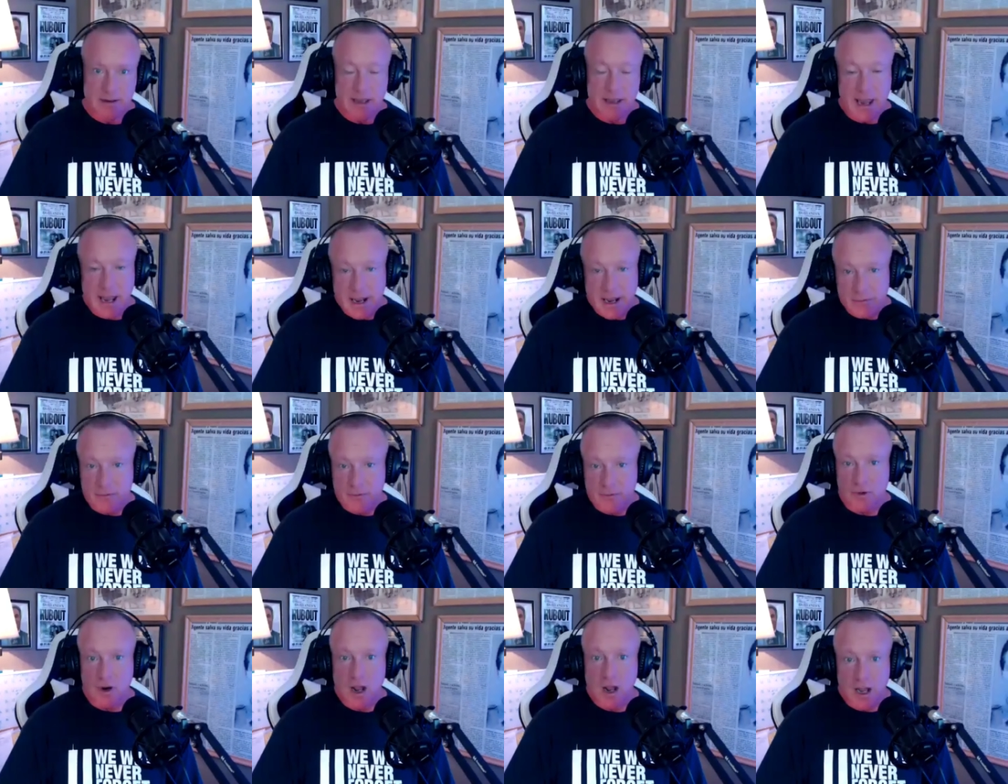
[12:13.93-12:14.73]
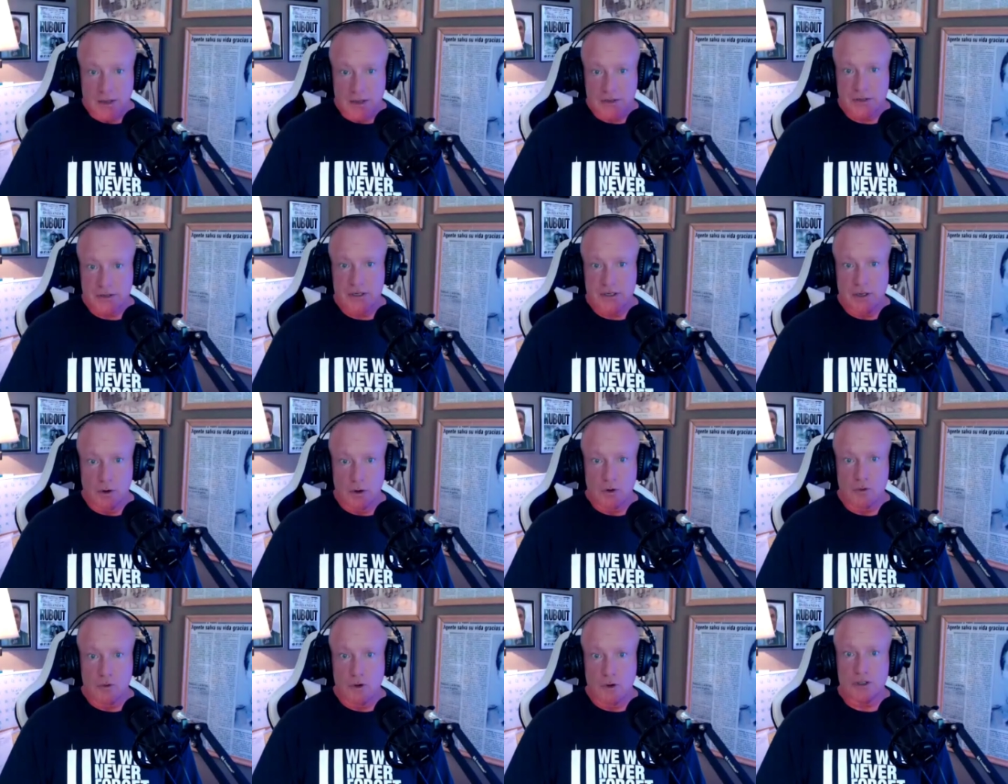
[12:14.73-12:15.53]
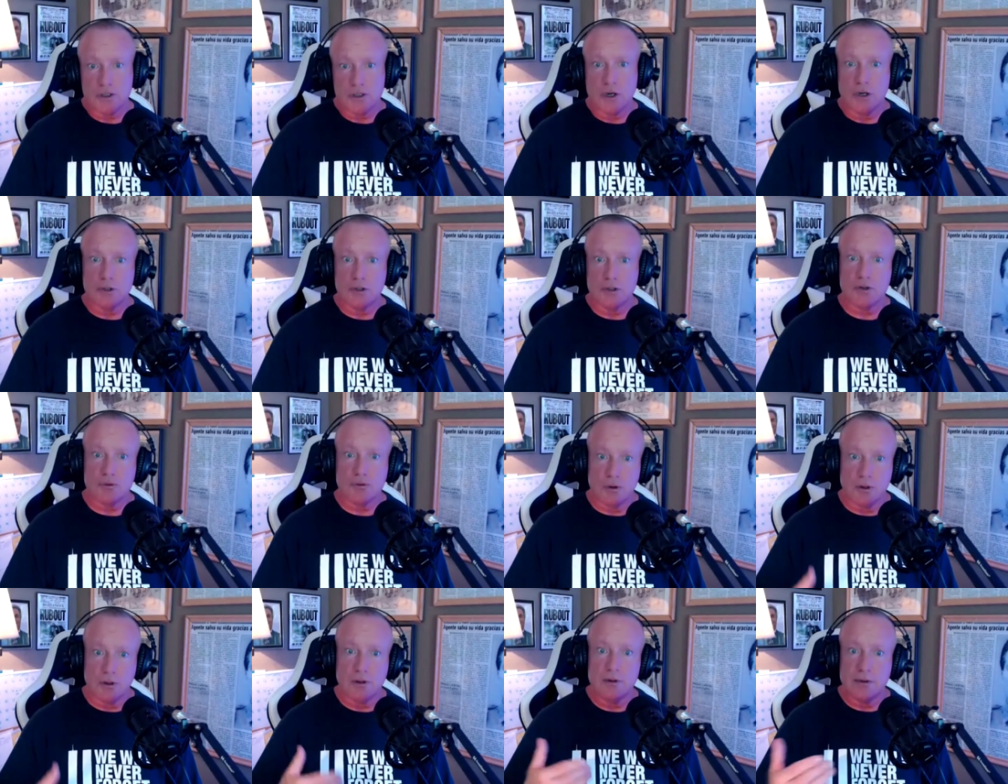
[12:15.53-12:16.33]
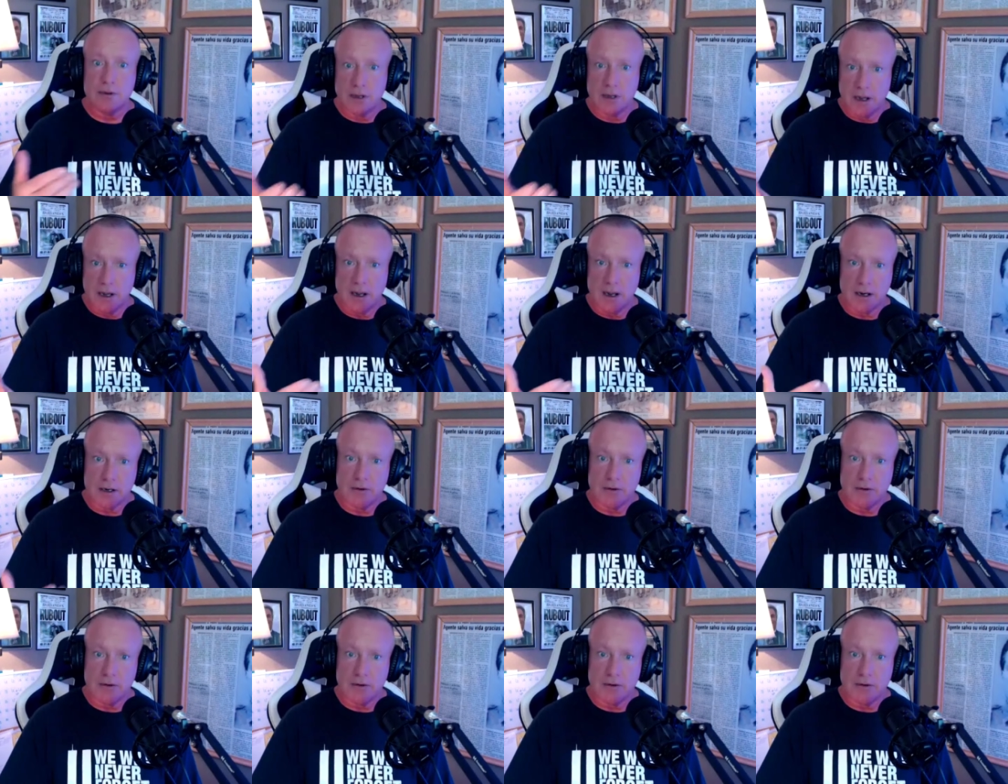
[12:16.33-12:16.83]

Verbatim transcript: And for us, you know, cross cultural uh,